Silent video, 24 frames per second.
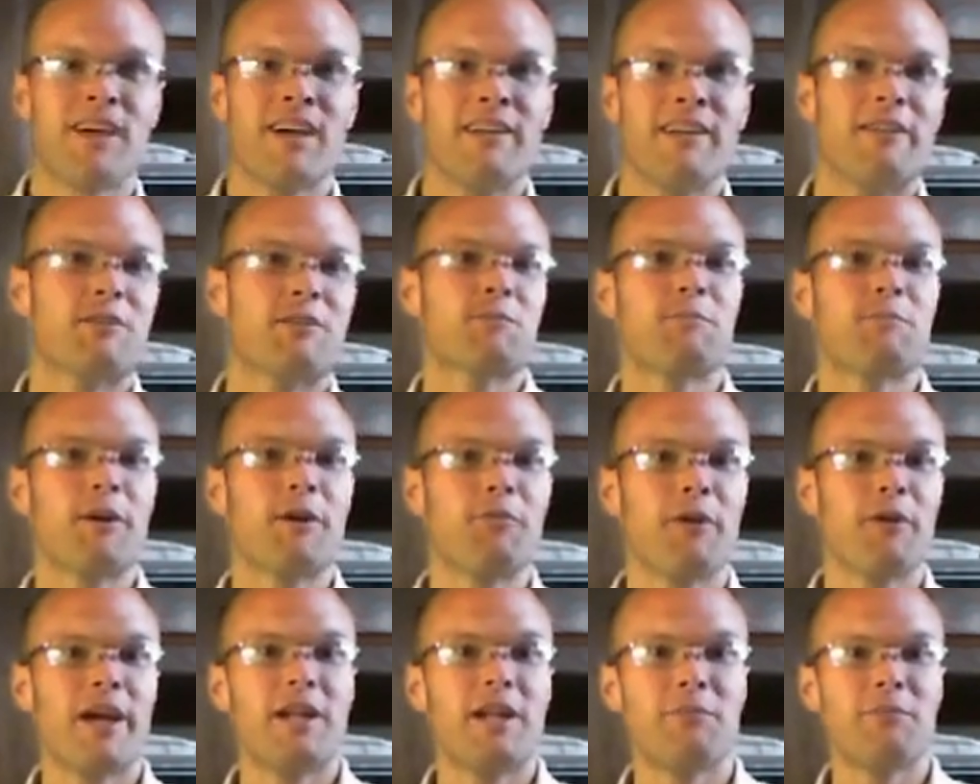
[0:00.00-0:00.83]
This has been
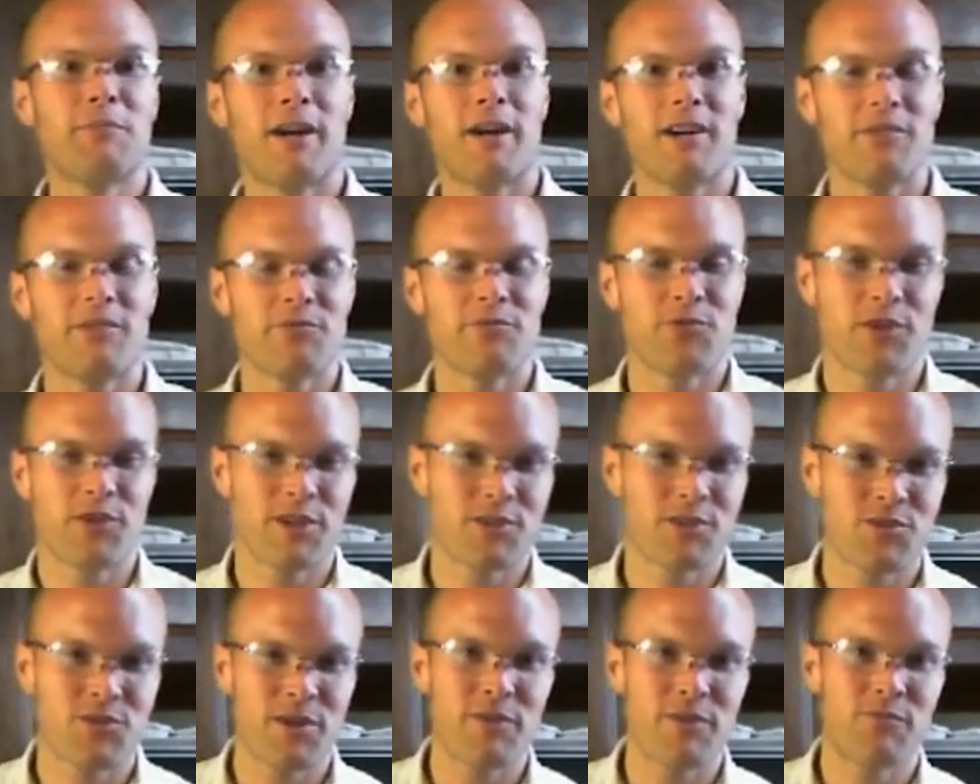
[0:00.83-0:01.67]
Randy Barton for
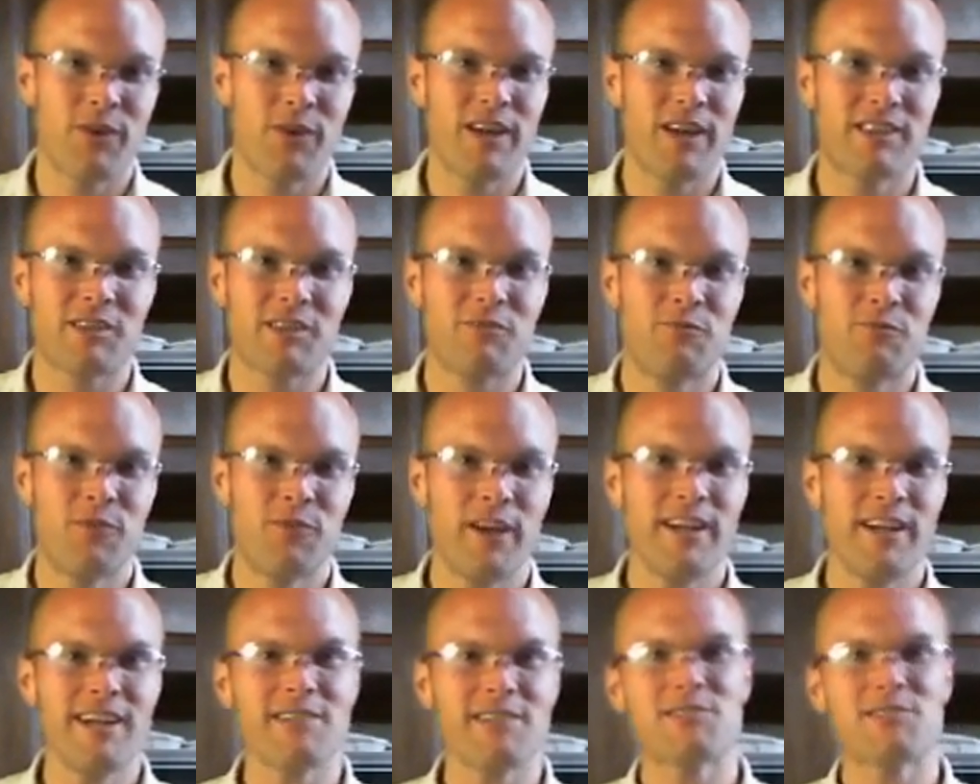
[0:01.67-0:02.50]
Extreme Faith and
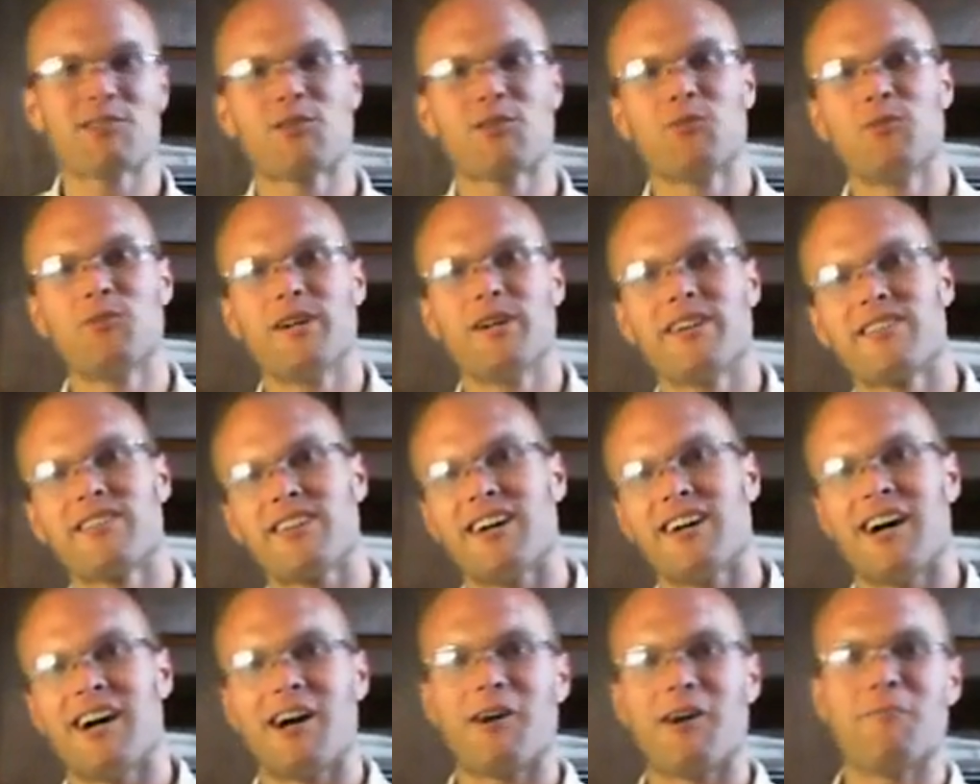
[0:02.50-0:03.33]
Fitness with
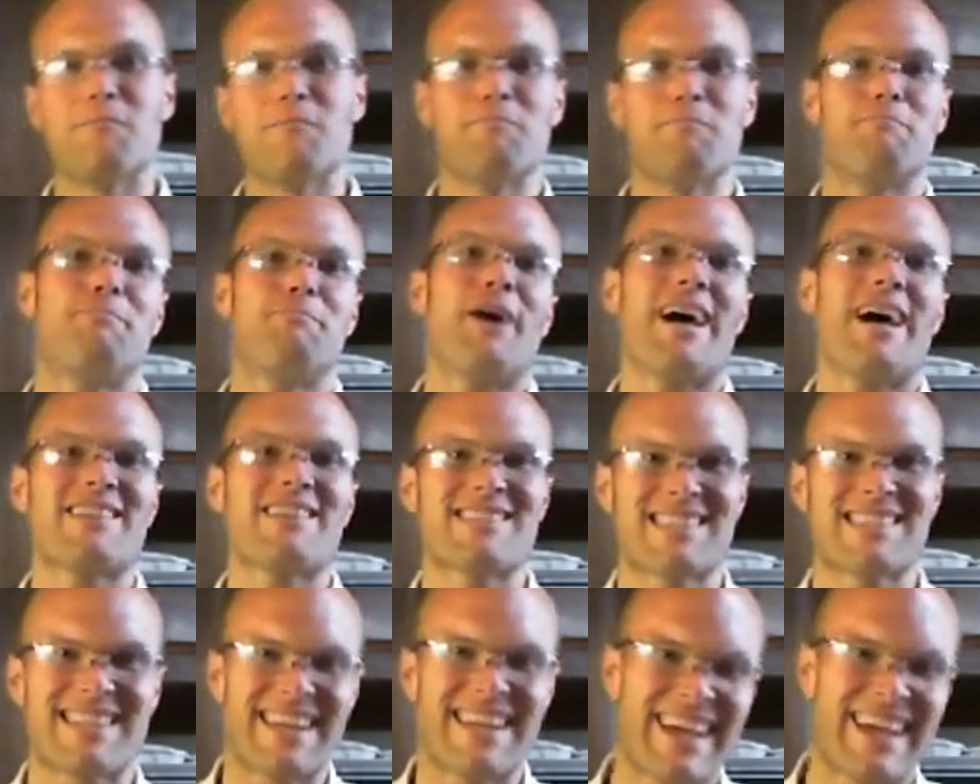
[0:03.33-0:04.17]
our
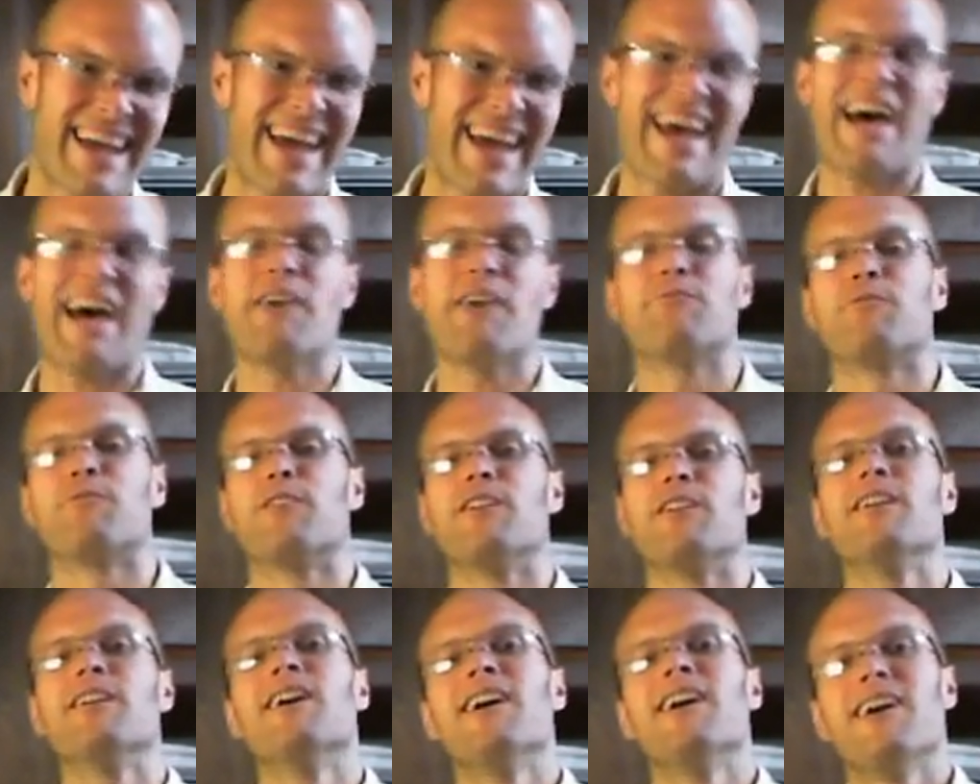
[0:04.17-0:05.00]
best
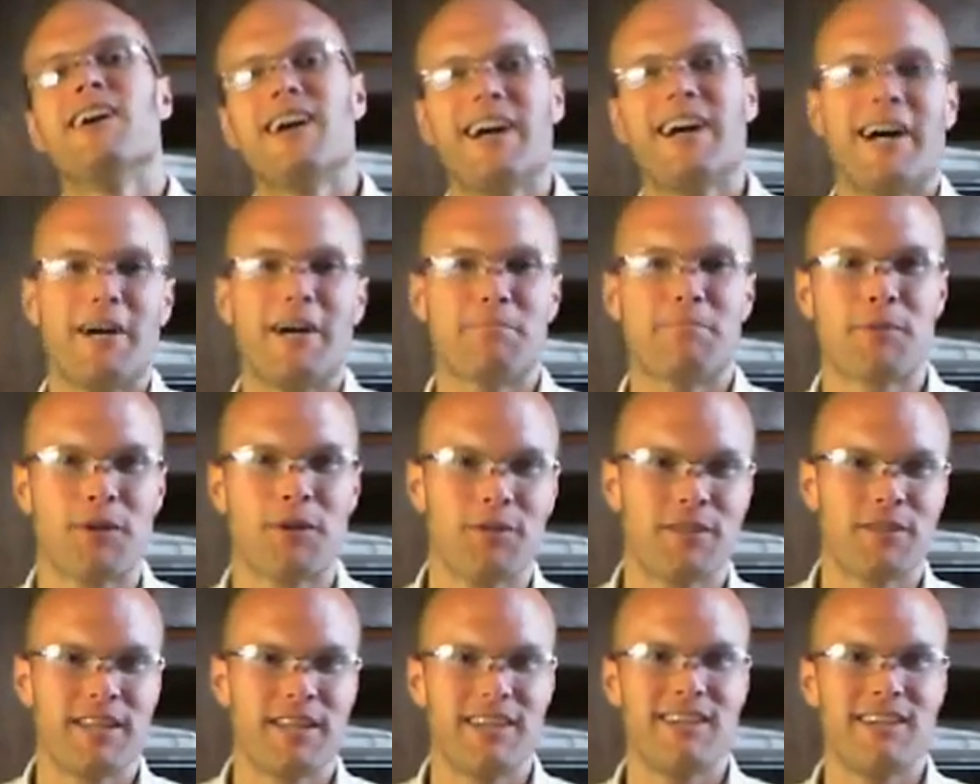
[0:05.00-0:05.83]
ever high
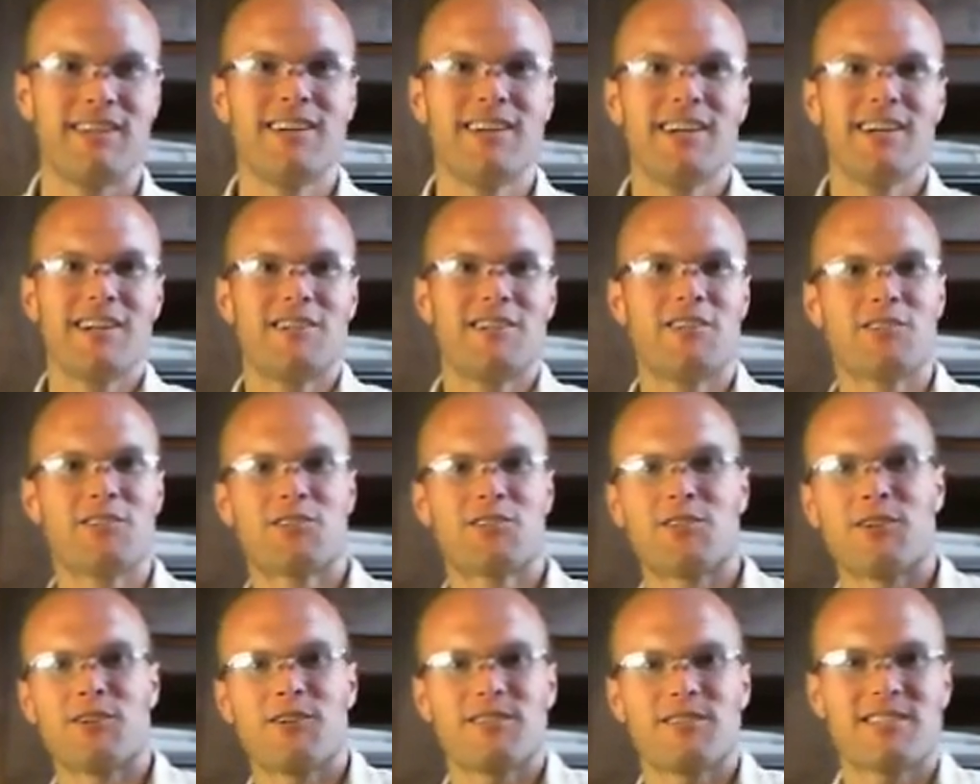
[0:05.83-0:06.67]
protein
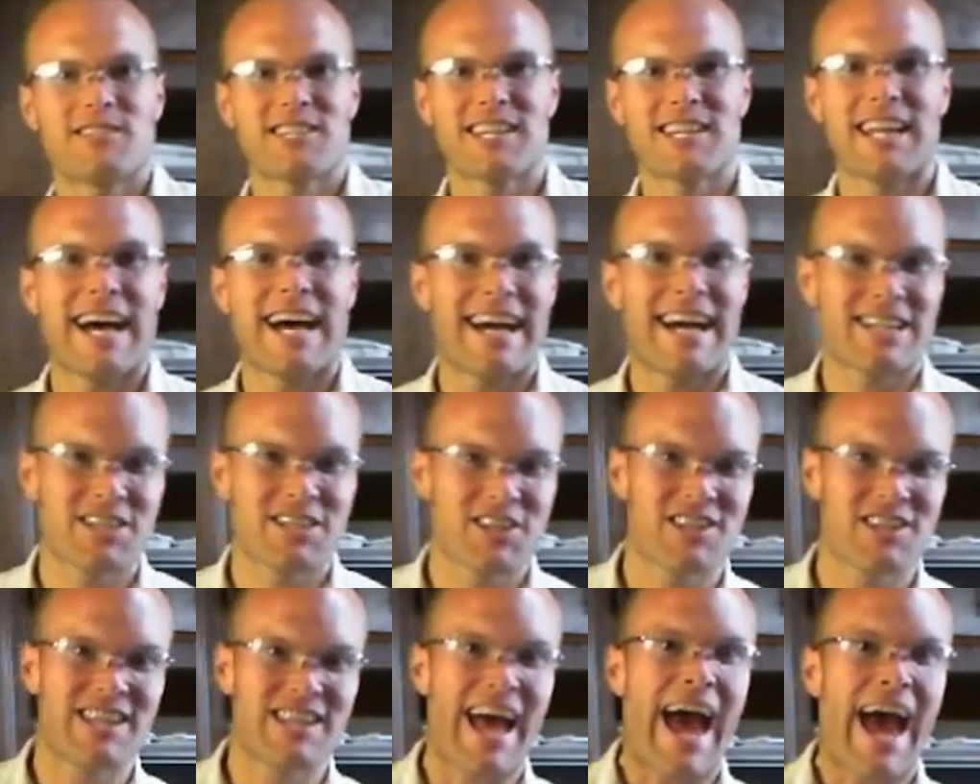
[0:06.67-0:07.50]
dessert /
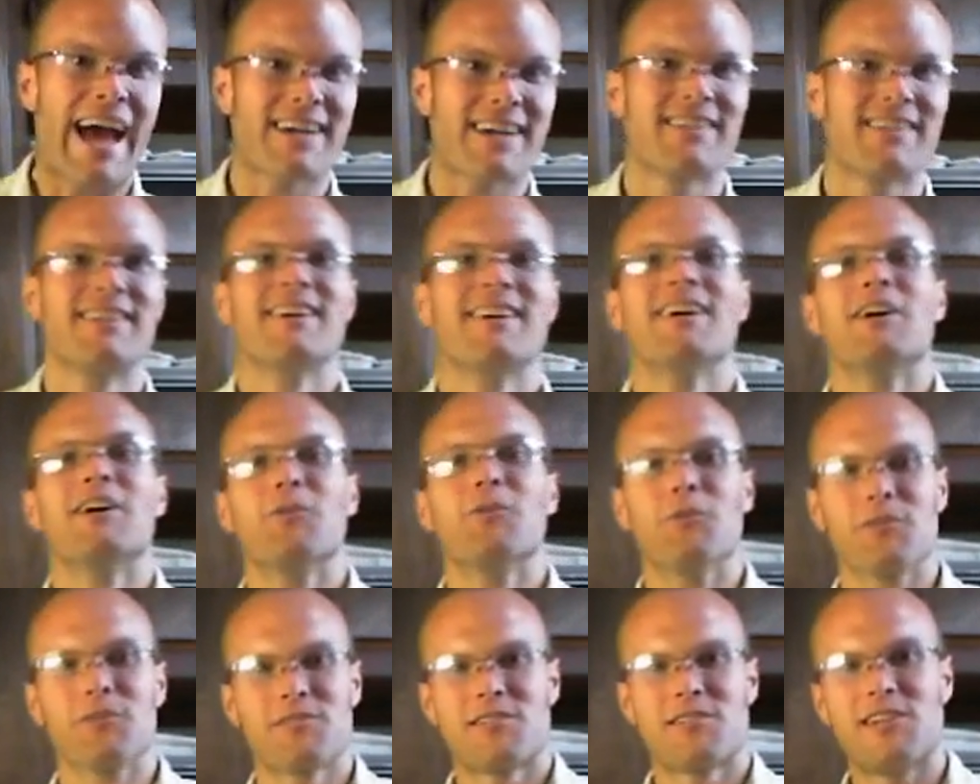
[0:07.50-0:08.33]
snack.
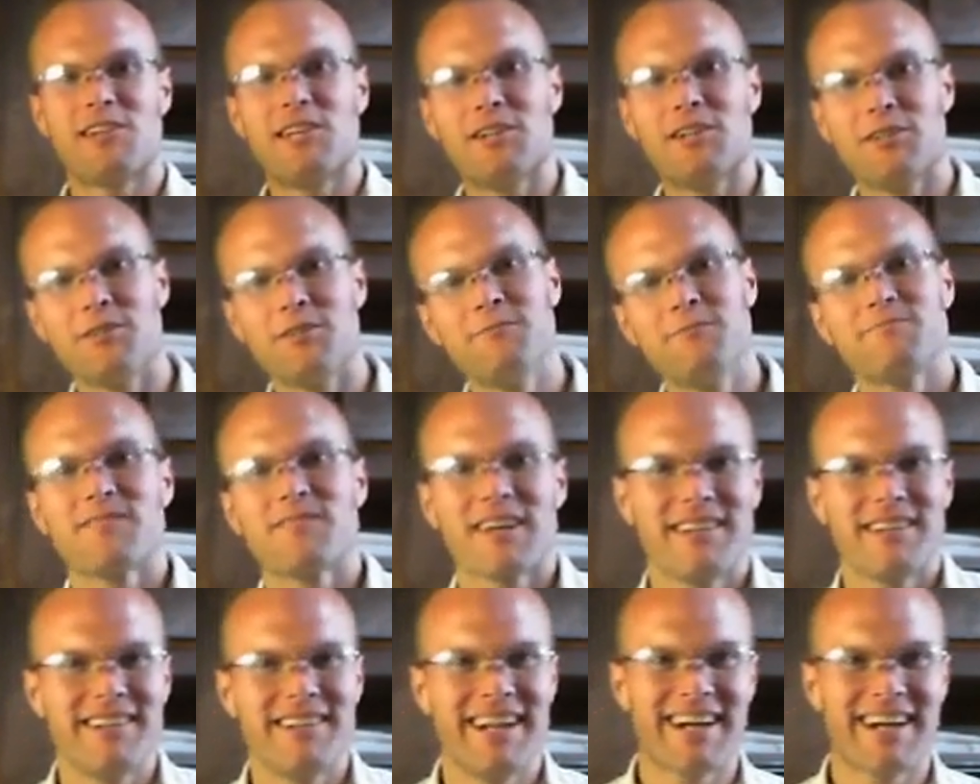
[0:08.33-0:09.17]
We'll see you
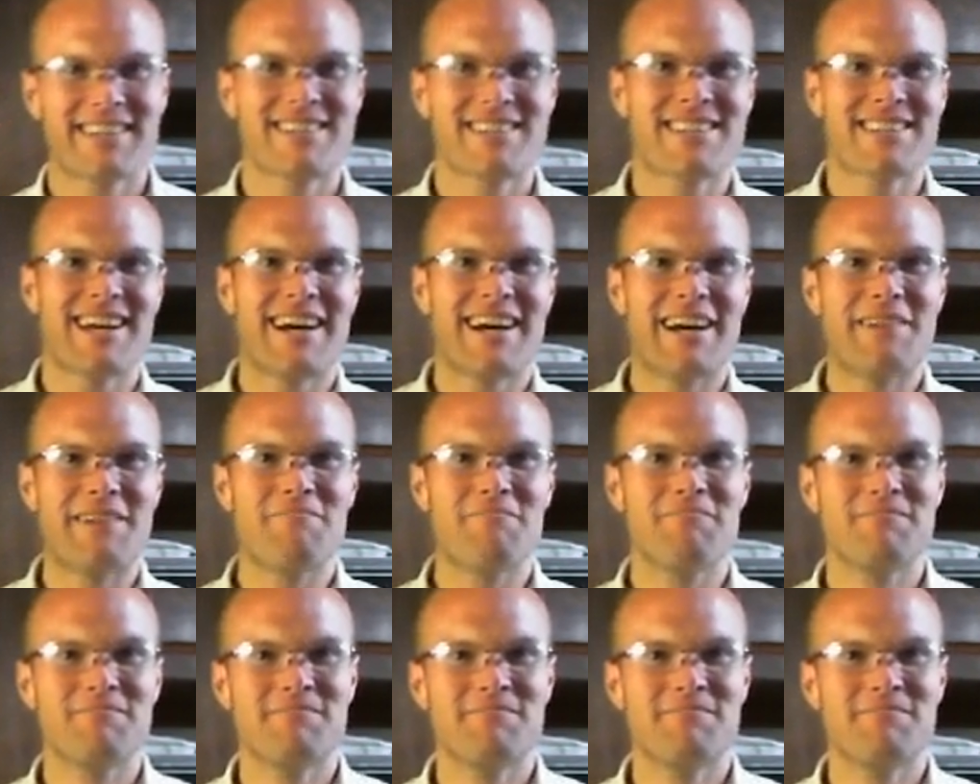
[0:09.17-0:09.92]
next time.